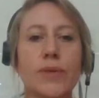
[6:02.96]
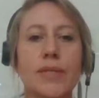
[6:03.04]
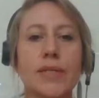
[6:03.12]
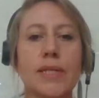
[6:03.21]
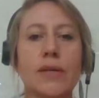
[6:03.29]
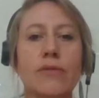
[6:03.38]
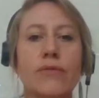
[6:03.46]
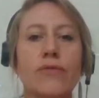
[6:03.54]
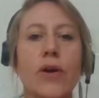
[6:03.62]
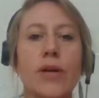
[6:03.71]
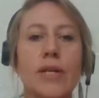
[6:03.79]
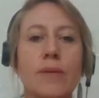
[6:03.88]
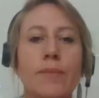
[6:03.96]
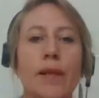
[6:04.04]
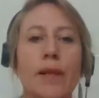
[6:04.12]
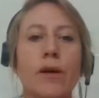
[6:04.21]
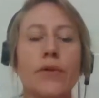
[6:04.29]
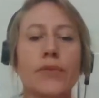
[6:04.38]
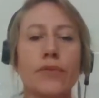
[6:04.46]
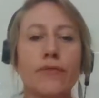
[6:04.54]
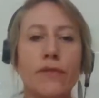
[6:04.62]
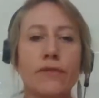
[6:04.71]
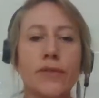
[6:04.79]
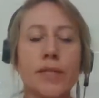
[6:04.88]
receive an email on the
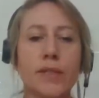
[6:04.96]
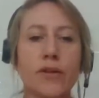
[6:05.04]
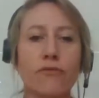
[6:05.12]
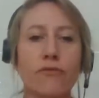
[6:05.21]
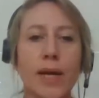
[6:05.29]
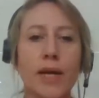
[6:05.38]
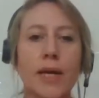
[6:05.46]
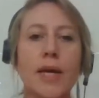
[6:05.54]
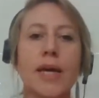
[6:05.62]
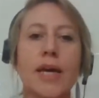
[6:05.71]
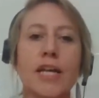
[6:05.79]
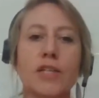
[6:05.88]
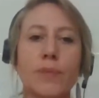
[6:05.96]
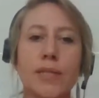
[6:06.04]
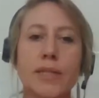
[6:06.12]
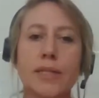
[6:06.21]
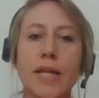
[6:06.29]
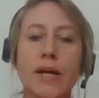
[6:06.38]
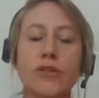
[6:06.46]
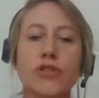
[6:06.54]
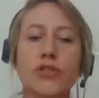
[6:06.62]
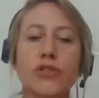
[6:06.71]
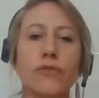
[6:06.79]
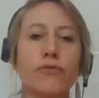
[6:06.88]
15th of May, it means
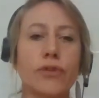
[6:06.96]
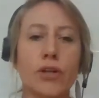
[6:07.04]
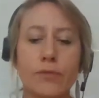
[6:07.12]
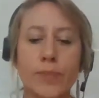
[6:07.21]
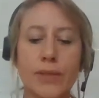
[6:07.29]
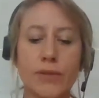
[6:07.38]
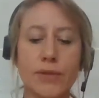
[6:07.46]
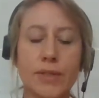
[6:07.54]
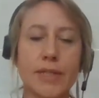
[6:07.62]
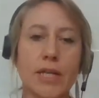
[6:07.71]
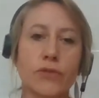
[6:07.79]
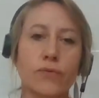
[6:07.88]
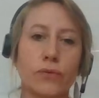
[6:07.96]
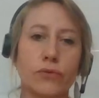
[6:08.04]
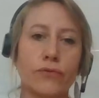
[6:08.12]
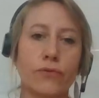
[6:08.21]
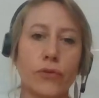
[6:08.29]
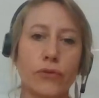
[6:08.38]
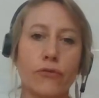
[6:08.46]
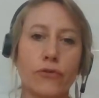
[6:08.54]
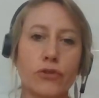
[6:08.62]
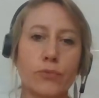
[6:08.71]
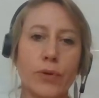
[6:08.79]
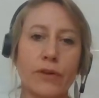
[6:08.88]
that you've not been successful for your
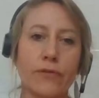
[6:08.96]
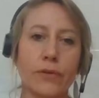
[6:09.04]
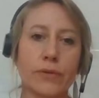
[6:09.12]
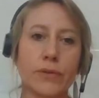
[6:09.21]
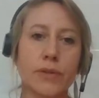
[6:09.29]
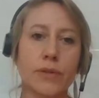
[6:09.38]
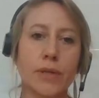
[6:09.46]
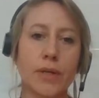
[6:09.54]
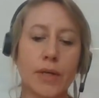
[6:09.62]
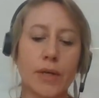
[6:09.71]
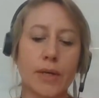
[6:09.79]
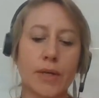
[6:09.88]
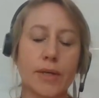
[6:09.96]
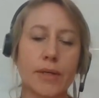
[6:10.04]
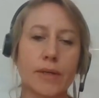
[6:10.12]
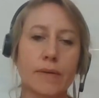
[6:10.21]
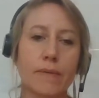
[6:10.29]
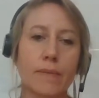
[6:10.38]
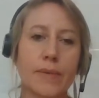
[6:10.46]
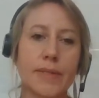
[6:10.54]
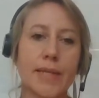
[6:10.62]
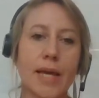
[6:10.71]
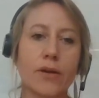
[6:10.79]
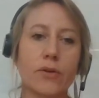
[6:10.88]
first preference.
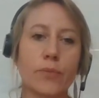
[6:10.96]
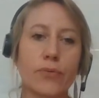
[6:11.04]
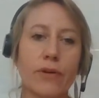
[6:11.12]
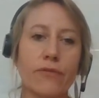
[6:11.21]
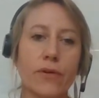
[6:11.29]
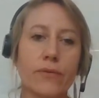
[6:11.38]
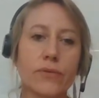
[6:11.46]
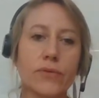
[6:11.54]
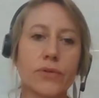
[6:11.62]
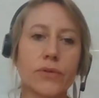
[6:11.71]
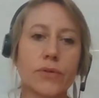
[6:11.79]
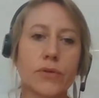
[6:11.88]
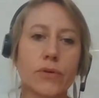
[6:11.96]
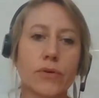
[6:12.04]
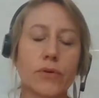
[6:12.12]
Second preference